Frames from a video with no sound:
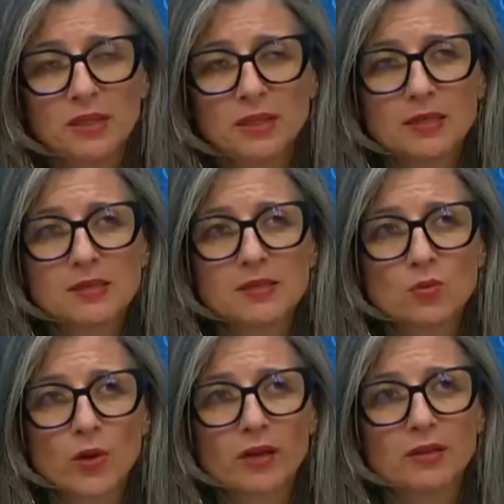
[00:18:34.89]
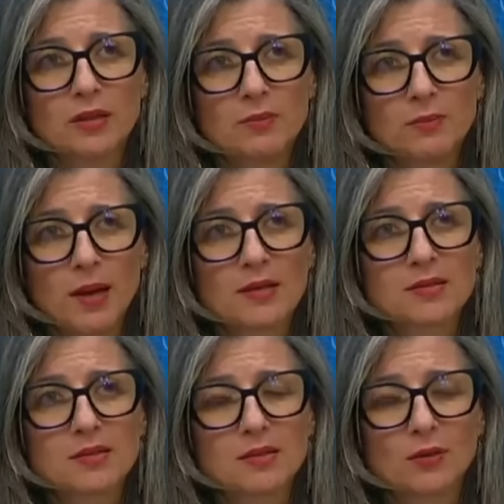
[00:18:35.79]
been cases where the
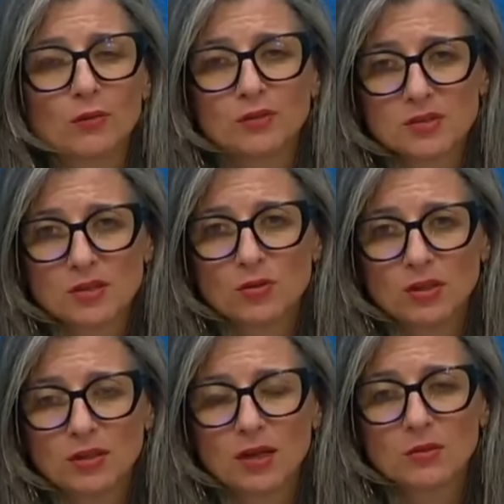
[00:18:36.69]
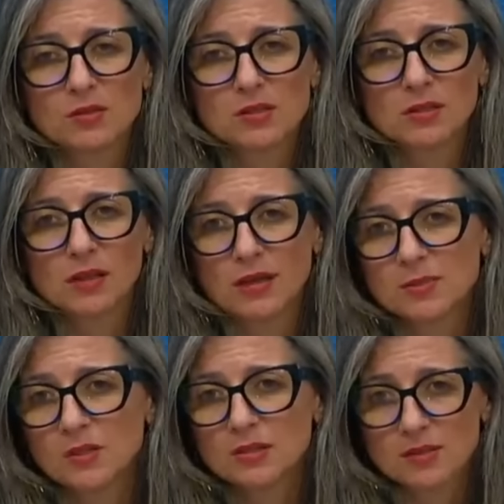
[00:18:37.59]
impasse of the Security Council
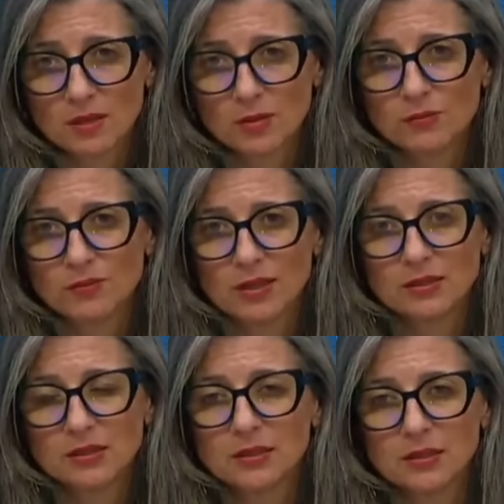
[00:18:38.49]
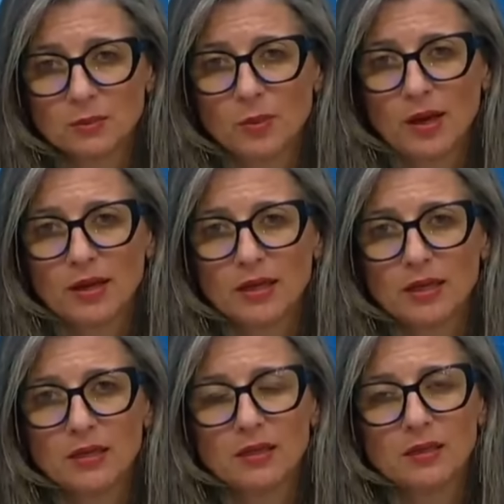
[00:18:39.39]
has been circumvented
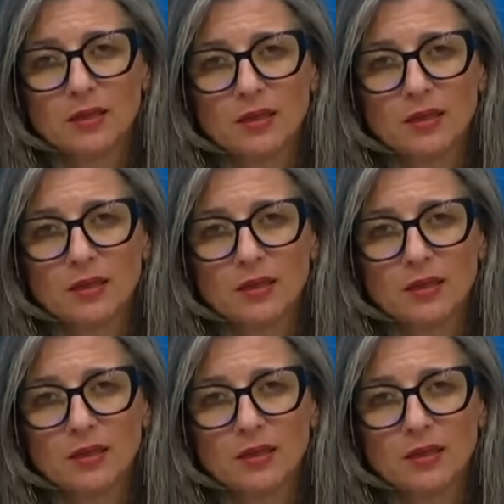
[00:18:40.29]
by